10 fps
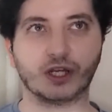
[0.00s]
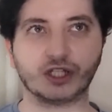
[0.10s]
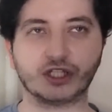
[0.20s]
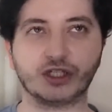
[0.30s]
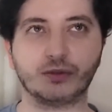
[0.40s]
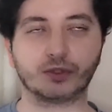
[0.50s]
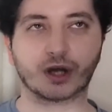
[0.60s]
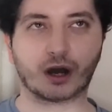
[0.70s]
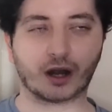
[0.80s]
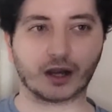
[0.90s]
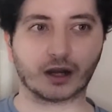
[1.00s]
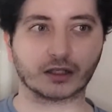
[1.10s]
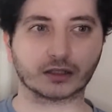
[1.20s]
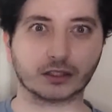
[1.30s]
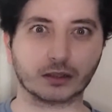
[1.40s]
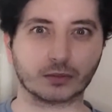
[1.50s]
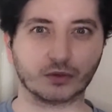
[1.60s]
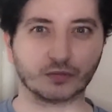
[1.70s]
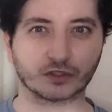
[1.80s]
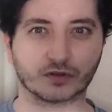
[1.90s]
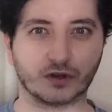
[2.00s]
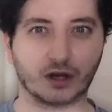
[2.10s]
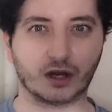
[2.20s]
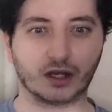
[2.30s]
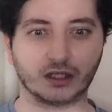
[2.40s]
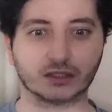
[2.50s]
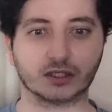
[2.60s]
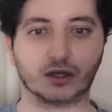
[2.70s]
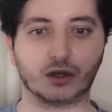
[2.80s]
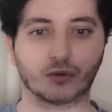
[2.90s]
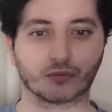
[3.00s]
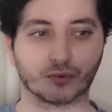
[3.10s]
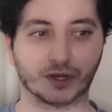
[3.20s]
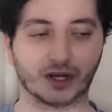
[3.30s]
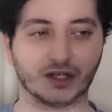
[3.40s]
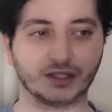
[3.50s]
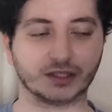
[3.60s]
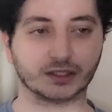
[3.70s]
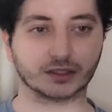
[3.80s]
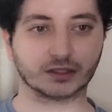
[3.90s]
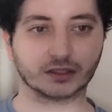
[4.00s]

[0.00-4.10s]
she would highlight little movements of her eyes, her realizing